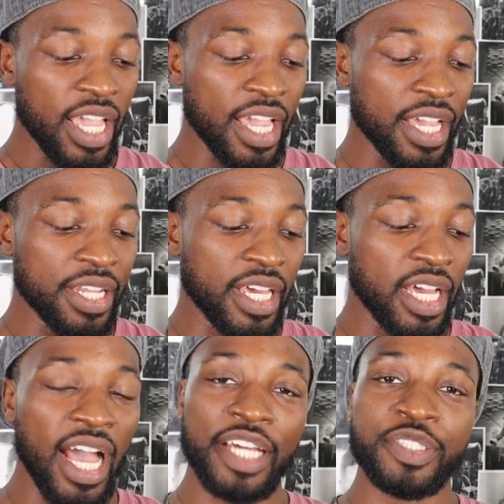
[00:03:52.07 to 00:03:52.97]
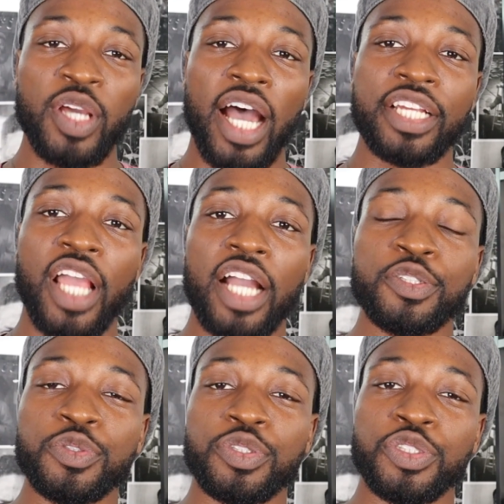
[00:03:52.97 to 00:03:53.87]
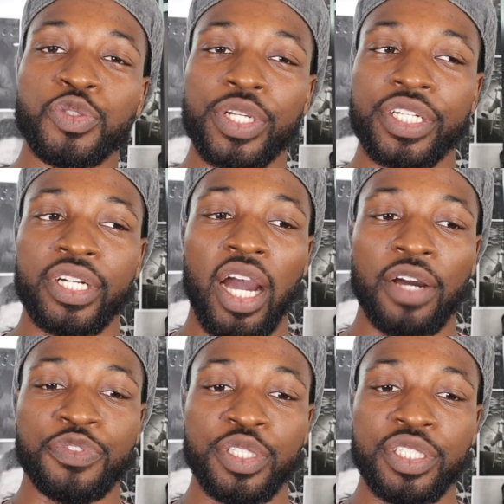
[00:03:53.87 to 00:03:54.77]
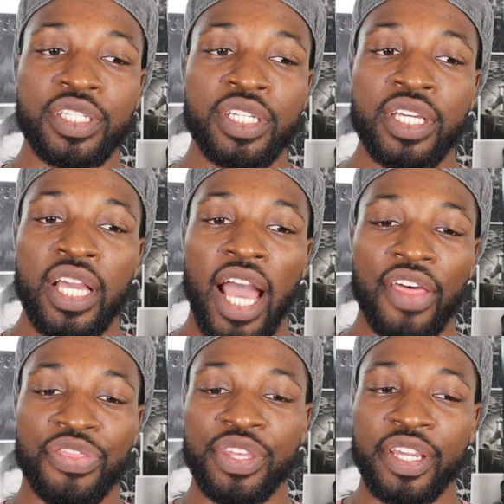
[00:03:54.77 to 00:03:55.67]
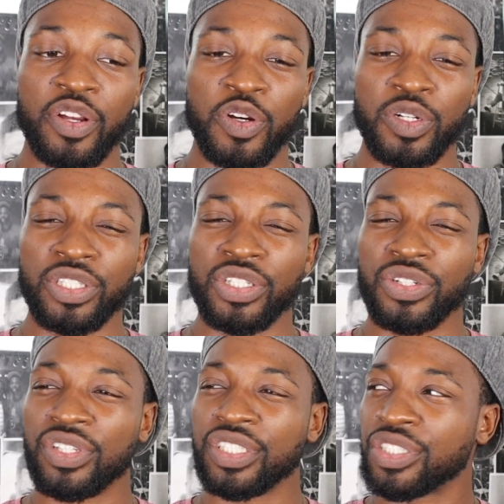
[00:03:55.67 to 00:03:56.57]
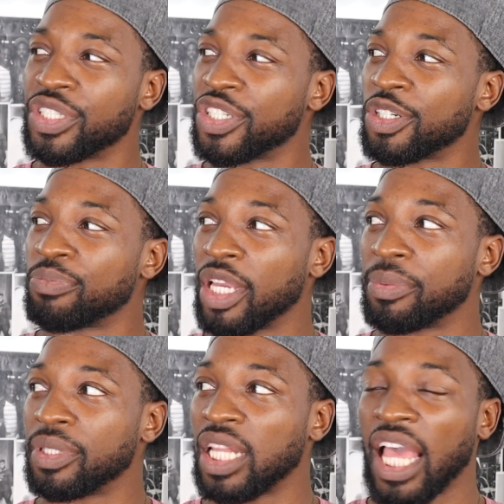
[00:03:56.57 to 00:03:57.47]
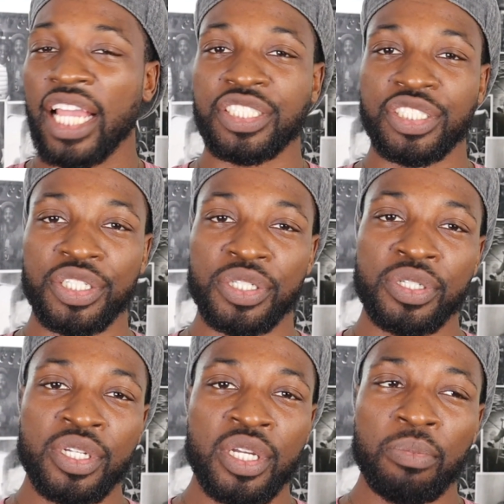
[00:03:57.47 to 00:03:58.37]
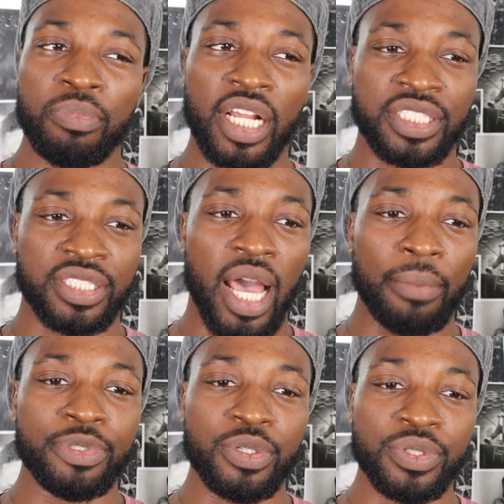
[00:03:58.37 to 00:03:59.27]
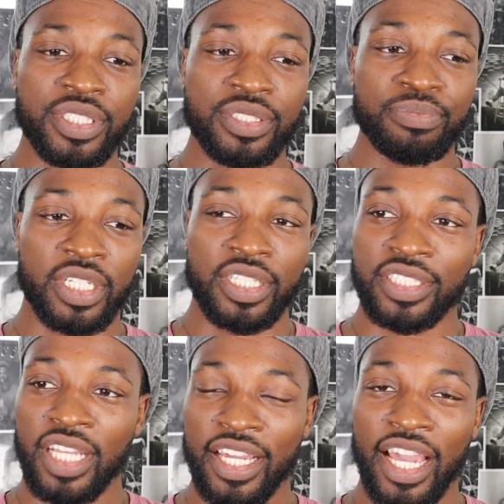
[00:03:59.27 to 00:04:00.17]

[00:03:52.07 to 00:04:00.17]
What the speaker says: And I used to drink coffee, I think earlier this year, maybe last year, but I stopped doing it because I